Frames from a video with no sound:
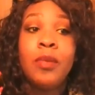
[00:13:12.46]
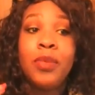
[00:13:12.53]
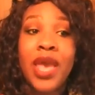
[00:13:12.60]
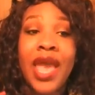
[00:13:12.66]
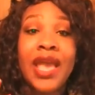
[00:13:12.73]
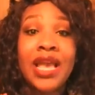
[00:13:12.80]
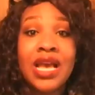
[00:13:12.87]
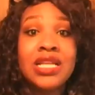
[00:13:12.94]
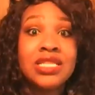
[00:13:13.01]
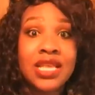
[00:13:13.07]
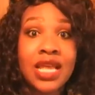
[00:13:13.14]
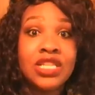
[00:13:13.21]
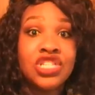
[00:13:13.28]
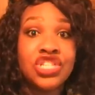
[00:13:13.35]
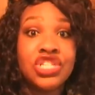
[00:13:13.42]
pay
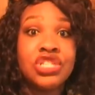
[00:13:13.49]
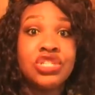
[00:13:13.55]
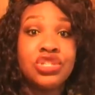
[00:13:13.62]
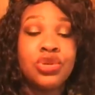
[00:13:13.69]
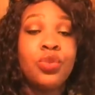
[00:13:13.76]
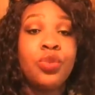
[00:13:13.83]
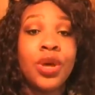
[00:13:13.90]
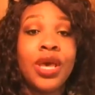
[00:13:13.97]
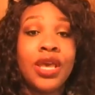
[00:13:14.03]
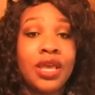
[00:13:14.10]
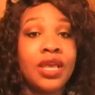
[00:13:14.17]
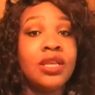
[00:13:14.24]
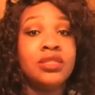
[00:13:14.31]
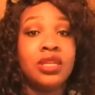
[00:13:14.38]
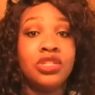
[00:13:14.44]
attention to what
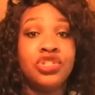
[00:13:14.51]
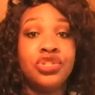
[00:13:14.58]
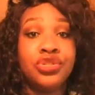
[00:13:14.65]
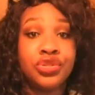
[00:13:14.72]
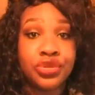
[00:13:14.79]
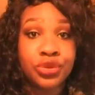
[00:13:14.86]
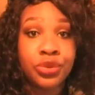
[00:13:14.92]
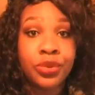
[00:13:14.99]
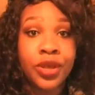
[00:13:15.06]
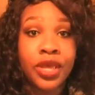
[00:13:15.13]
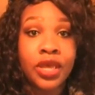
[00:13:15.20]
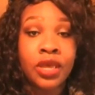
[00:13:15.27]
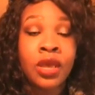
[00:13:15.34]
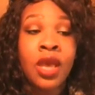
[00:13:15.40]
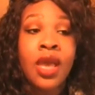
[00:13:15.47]
it is that you're
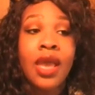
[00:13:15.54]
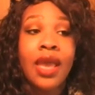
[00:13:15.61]
doing,